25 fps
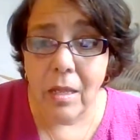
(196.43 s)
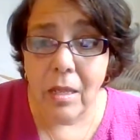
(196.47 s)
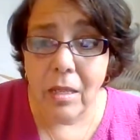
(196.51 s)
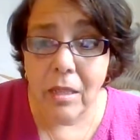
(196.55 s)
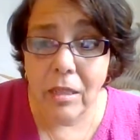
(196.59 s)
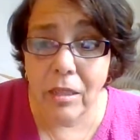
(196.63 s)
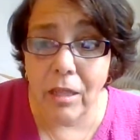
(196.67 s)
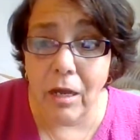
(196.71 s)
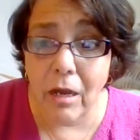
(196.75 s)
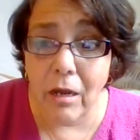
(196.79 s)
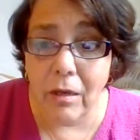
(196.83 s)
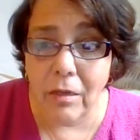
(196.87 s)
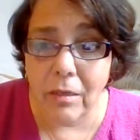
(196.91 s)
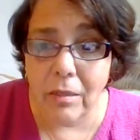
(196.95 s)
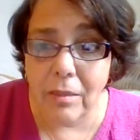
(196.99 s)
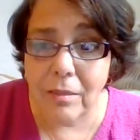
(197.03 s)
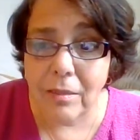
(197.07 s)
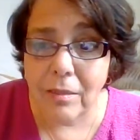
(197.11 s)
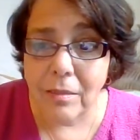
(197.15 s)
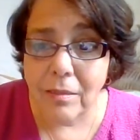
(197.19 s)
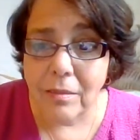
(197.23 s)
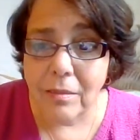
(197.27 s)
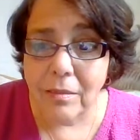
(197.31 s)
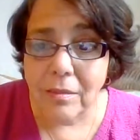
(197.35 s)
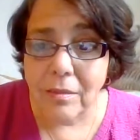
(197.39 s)
Thunk!
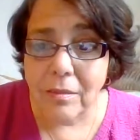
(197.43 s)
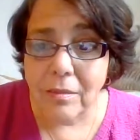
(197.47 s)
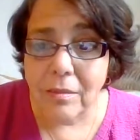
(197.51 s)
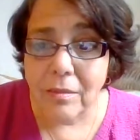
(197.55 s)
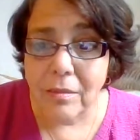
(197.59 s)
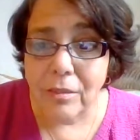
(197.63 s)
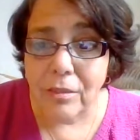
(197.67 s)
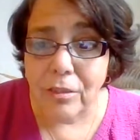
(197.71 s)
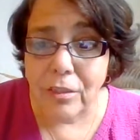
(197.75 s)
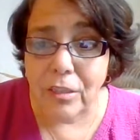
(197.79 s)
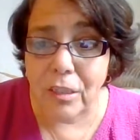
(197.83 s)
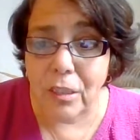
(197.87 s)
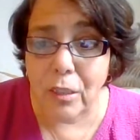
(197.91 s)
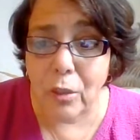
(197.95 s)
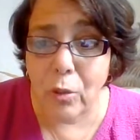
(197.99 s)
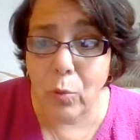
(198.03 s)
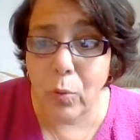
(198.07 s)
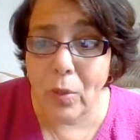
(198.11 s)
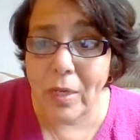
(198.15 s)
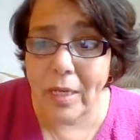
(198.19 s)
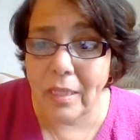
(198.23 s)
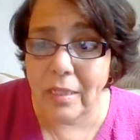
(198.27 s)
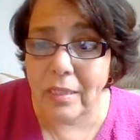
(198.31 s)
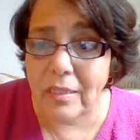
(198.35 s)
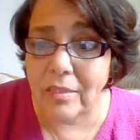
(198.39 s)
She
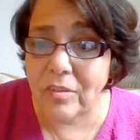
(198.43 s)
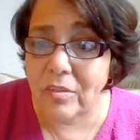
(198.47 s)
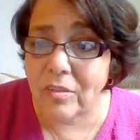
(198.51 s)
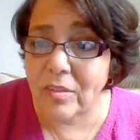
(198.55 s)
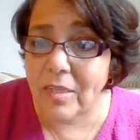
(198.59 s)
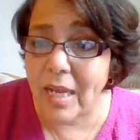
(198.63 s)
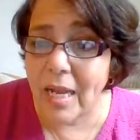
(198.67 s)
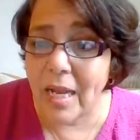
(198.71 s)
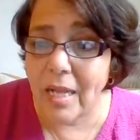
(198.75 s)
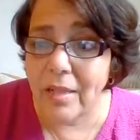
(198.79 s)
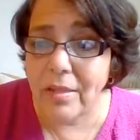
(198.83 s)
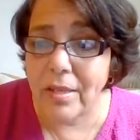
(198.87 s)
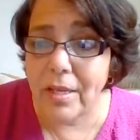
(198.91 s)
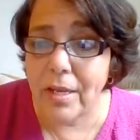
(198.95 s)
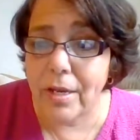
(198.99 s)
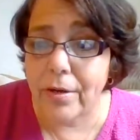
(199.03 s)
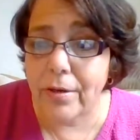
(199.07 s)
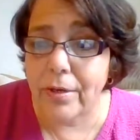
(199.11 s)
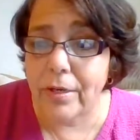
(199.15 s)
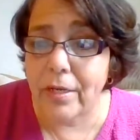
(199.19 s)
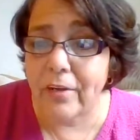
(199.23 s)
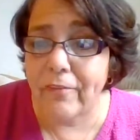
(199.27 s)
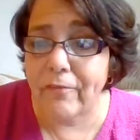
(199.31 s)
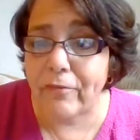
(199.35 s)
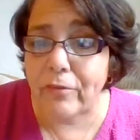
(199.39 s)
quickly scanned the
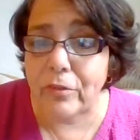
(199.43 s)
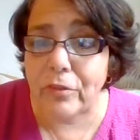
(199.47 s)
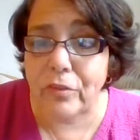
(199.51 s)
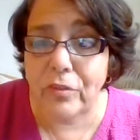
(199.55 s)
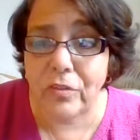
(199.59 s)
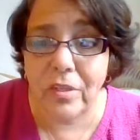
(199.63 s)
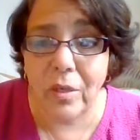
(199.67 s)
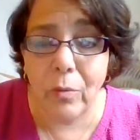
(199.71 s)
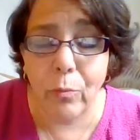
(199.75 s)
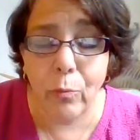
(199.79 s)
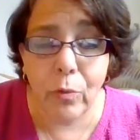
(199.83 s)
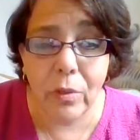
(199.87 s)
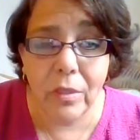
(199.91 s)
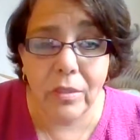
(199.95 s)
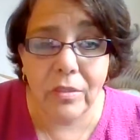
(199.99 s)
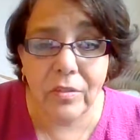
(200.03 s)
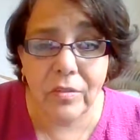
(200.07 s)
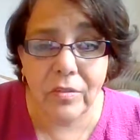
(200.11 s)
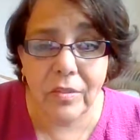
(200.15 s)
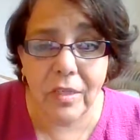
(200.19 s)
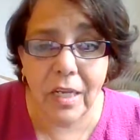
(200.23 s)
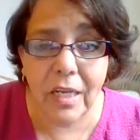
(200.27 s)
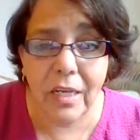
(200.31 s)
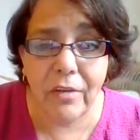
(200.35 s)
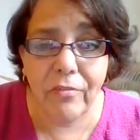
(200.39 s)
area for somewhere
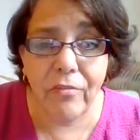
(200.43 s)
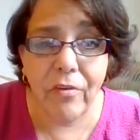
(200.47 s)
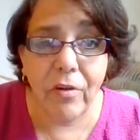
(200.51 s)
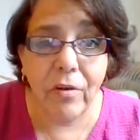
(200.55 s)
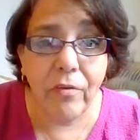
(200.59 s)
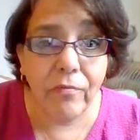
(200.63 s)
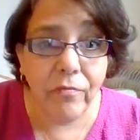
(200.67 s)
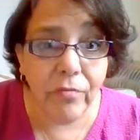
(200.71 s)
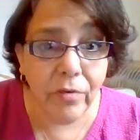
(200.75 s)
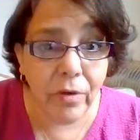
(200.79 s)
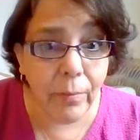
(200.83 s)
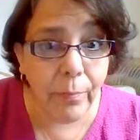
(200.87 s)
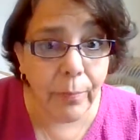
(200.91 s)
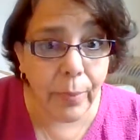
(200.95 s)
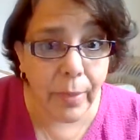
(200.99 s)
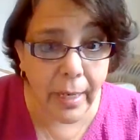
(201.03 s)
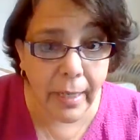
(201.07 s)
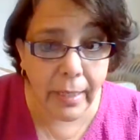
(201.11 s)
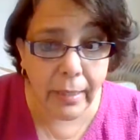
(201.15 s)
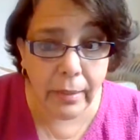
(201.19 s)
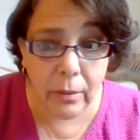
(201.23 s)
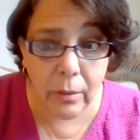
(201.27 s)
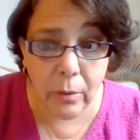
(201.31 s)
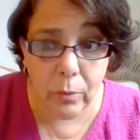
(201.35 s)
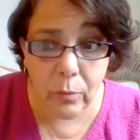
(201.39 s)
safe from
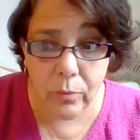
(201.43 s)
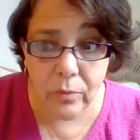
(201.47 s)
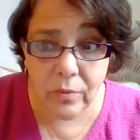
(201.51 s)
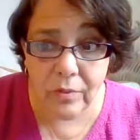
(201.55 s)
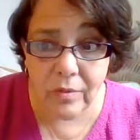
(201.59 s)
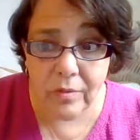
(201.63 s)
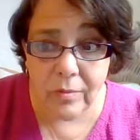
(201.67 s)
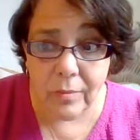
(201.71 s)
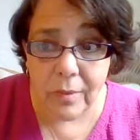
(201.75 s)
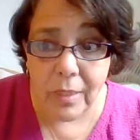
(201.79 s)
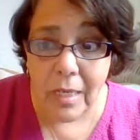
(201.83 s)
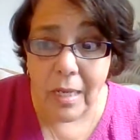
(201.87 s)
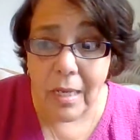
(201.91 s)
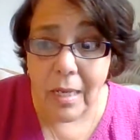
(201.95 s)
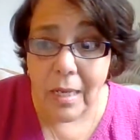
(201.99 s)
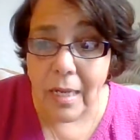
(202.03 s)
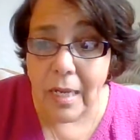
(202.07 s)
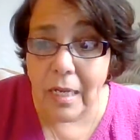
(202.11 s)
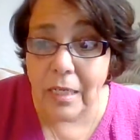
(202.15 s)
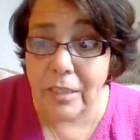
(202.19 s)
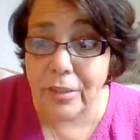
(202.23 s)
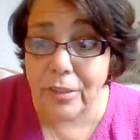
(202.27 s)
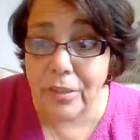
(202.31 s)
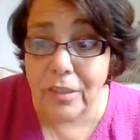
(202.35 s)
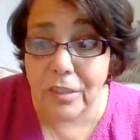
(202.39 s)
pine cones,
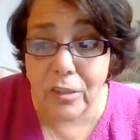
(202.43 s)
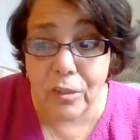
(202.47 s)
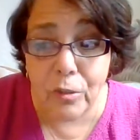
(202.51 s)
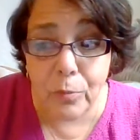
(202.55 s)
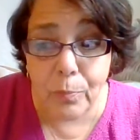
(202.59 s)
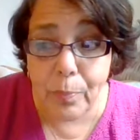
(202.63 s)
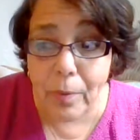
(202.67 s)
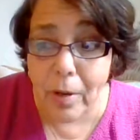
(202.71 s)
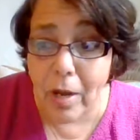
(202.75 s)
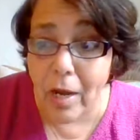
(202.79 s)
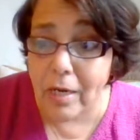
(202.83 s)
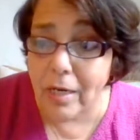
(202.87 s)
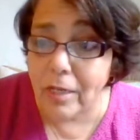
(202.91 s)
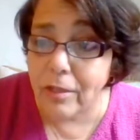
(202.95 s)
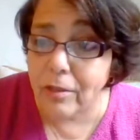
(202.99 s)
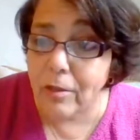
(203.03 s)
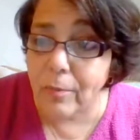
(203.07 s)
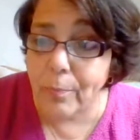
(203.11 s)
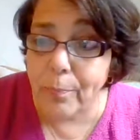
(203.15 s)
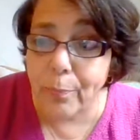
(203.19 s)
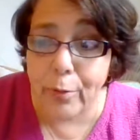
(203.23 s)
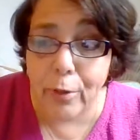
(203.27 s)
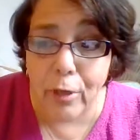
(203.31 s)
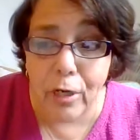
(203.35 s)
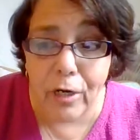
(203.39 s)
and she spotted the
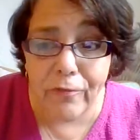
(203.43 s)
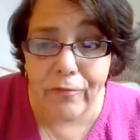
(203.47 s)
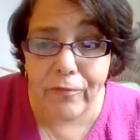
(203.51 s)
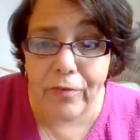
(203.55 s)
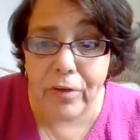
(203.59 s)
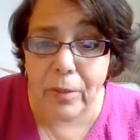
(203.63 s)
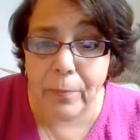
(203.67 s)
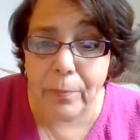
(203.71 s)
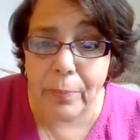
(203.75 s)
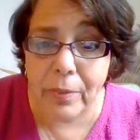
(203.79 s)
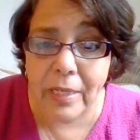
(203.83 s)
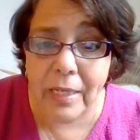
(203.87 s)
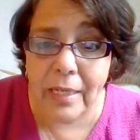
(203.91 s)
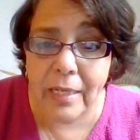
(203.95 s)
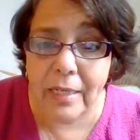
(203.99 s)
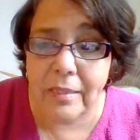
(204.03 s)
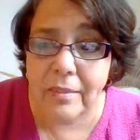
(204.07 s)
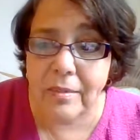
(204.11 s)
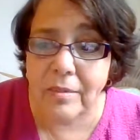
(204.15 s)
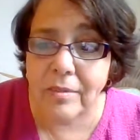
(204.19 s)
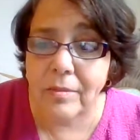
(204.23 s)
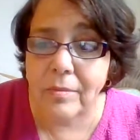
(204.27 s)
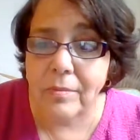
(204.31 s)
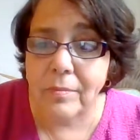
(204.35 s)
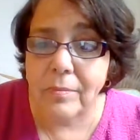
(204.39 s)
perfect
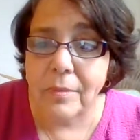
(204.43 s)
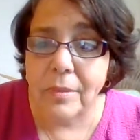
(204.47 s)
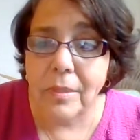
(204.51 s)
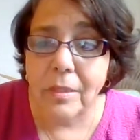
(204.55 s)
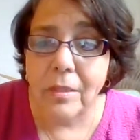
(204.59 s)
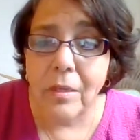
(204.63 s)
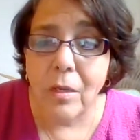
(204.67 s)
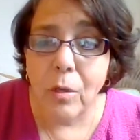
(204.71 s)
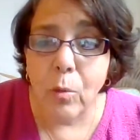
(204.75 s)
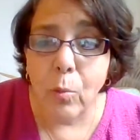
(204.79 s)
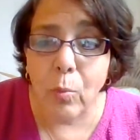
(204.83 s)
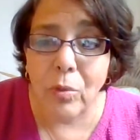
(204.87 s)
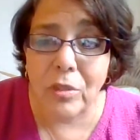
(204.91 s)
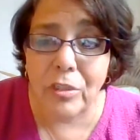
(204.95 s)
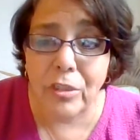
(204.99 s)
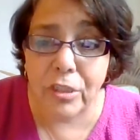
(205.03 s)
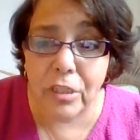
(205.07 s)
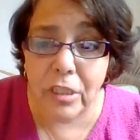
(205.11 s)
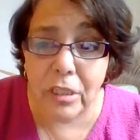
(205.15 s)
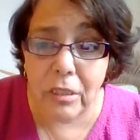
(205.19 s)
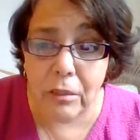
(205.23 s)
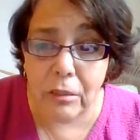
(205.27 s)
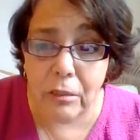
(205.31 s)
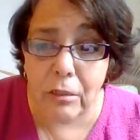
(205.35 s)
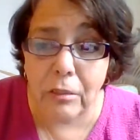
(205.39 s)
place when
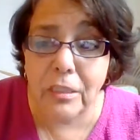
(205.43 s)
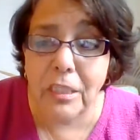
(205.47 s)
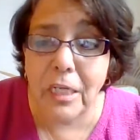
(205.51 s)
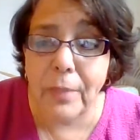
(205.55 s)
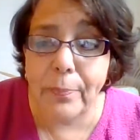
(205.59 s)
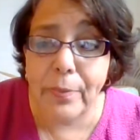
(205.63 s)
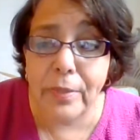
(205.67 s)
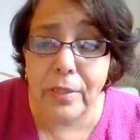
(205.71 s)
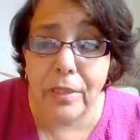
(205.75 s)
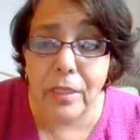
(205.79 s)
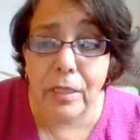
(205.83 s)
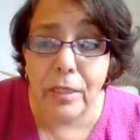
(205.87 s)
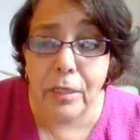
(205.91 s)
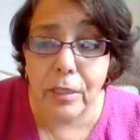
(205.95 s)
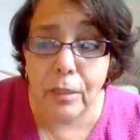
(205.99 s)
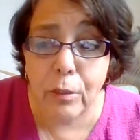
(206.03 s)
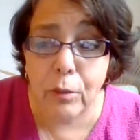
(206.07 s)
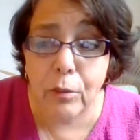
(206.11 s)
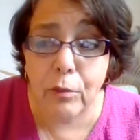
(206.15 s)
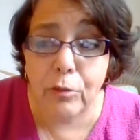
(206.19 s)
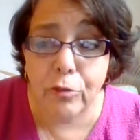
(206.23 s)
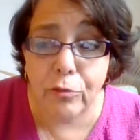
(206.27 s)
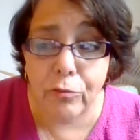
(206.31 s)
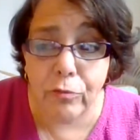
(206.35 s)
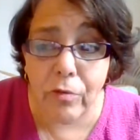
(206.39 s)
she looked up at the
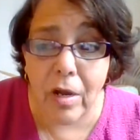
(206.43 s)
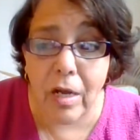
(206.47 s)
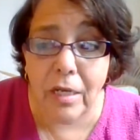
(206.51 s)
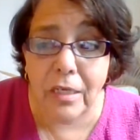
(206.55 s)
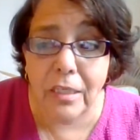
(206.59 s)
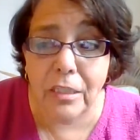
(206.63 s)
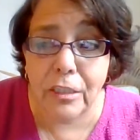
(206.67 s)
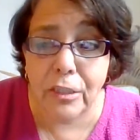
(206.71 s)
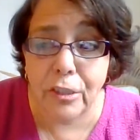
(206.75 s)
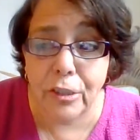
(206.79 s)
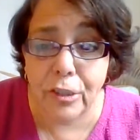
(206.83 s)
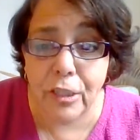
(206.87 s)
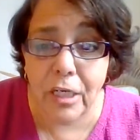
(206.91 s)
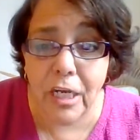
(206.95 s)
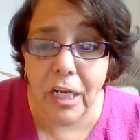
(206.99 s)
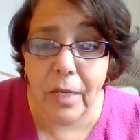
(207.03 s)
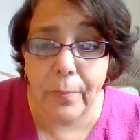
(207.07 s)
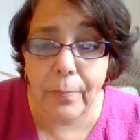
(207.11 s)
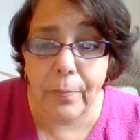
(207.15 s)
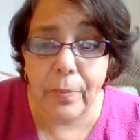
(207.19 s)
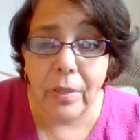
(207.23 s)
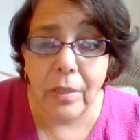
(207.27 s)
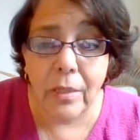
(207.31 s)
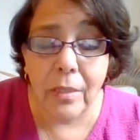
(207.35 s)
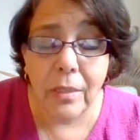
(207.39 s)
huge rocky
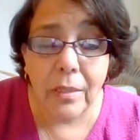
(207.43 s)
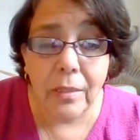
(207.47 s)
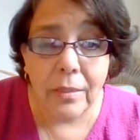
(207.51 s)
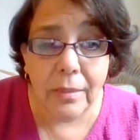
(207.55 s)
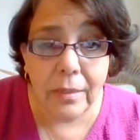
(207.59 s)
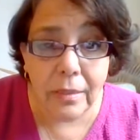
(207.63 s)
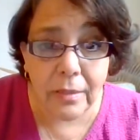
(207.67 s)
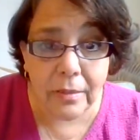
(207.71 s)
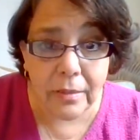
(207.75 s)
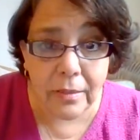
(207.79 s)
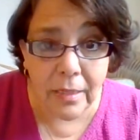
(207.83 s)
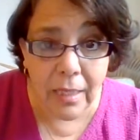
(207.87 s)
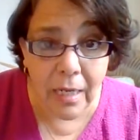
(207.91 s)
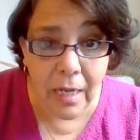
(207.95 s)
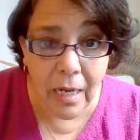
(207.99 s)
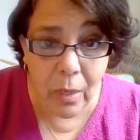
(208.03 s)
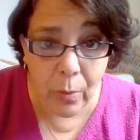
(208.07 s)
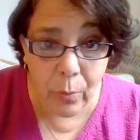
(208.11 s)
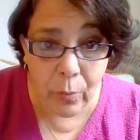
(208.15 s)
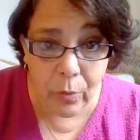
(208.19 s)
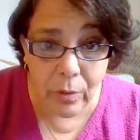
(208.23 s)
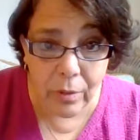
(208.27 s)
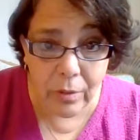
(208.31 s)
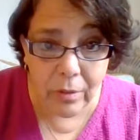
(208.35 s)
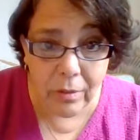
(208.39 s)
shape that
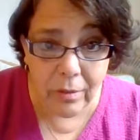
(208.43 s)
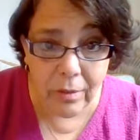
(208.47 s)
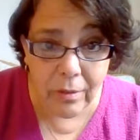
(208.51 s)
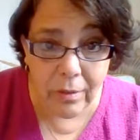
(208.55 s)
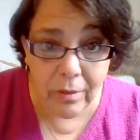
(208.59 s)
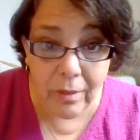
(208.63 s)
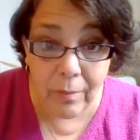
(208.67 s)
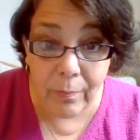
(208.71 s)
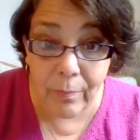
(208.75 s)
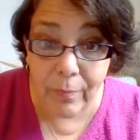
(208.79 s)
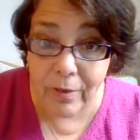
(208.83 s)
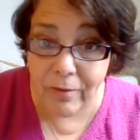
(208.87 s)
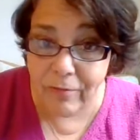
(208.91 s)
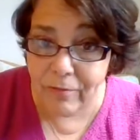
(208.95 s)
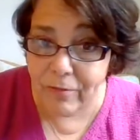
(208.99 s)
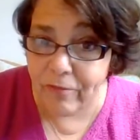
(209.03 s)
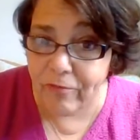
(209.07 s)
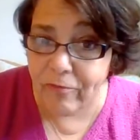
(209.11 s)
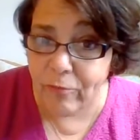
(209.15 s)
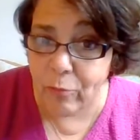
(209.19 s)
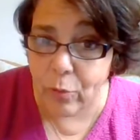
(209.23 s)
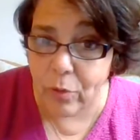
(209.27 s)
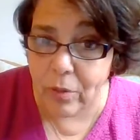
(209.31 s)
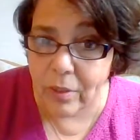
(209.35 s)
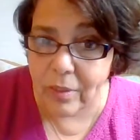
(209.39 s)
towered above the
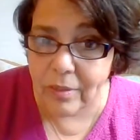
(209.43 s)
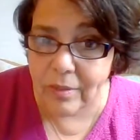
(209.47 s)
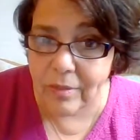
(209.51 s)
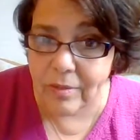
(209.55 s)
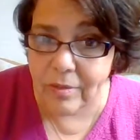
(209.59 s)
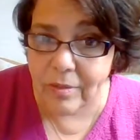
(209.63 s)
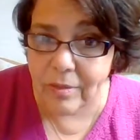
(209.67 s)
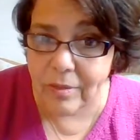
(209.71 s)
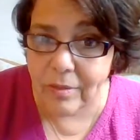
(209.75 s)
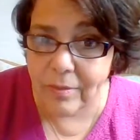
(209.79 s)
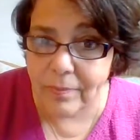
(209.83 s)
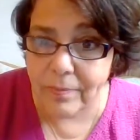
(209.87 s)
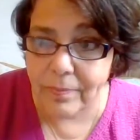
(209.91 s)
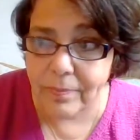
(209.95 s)
forest.